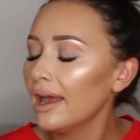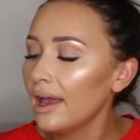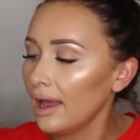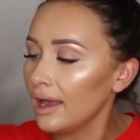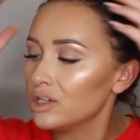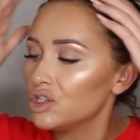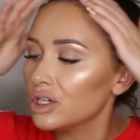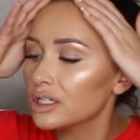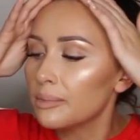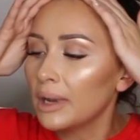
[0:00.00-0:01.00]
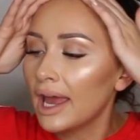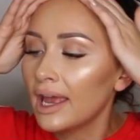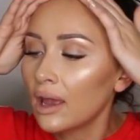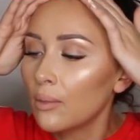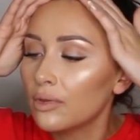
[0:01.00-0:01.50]
hair is just
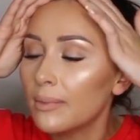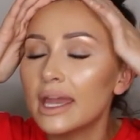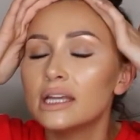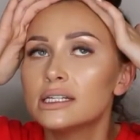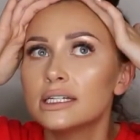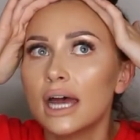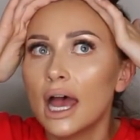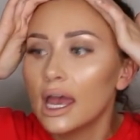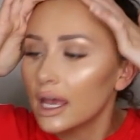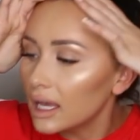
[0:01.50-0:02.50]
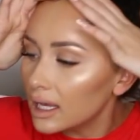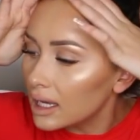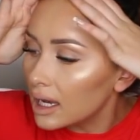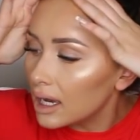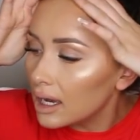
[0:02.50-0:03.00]
playing with me
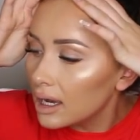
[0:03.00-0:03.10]
today.